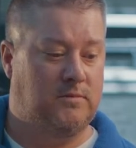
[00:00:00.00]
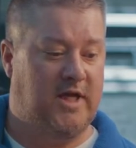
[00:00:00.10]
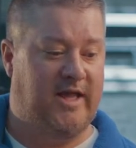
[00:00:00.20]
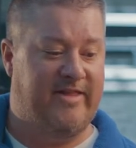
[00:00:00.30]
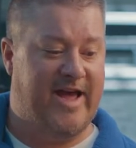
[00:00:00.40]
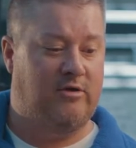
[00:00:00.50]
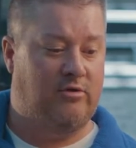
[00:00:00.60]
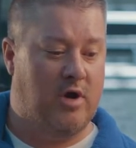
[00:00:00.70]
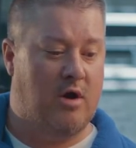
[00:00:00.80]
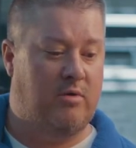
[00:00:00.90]
and that
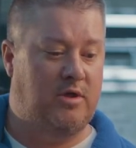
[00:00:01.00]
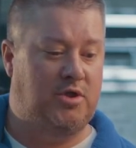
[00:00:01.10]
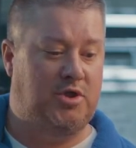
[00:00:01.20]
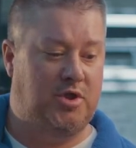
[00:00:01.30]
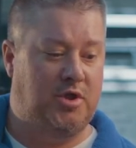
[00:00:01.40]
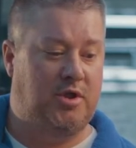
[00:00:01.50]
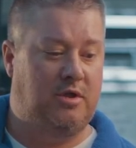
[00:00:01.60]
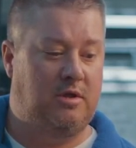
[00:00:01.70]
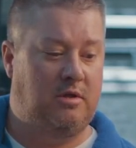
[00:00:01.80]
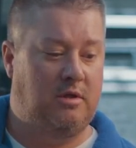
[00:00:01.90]
drawing should